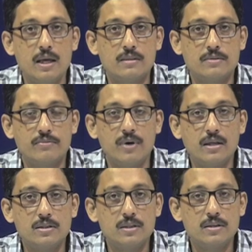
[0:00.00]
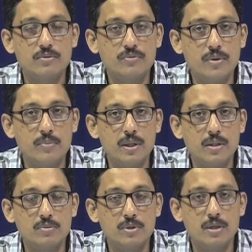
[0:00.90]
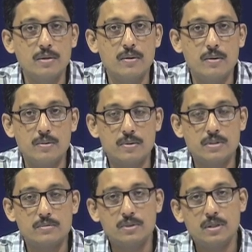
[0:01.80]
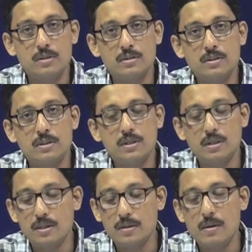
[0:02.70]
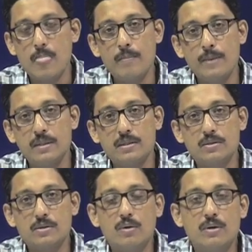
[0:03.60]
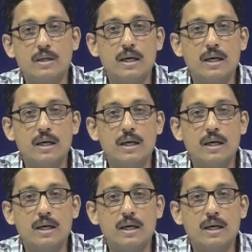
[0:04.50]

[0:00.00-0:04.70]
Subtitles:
as a function of wavelength we generally make this ordered